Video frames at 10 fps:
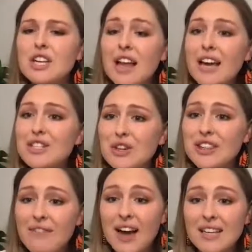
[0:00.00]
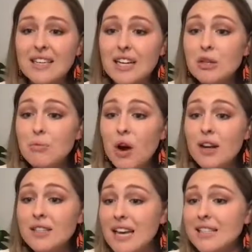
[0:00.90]
client during the vaccination
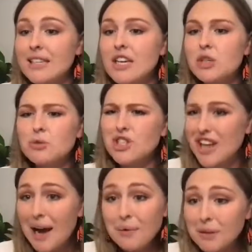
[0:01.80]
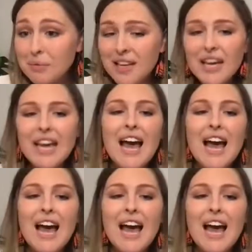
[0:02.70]
process, each would chat with me.